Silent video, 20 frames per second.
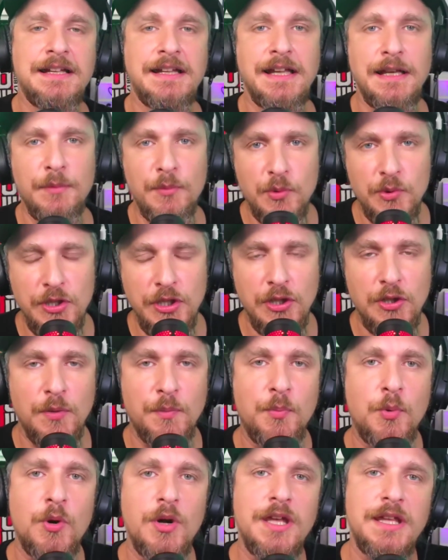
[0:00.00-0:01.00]
The doll
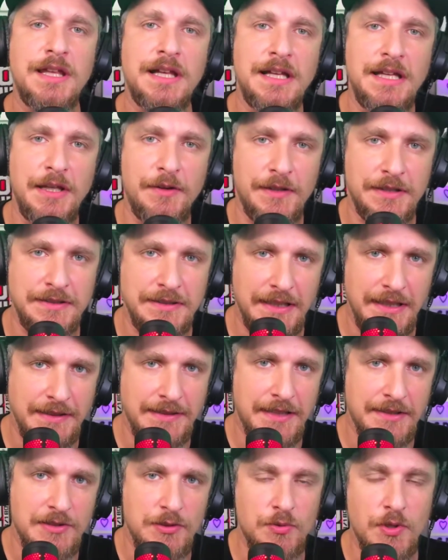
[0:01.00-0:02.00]
lifting the situation is the
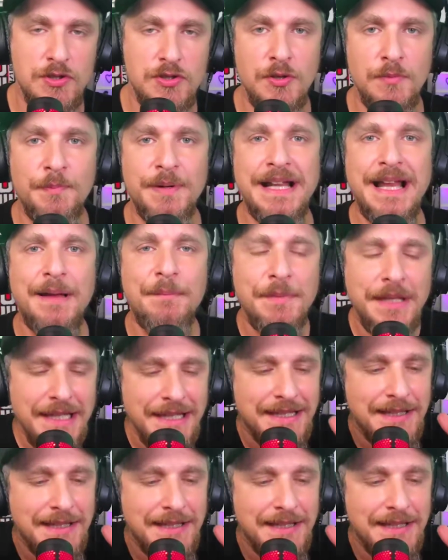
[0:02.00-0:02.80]
most serious aspect of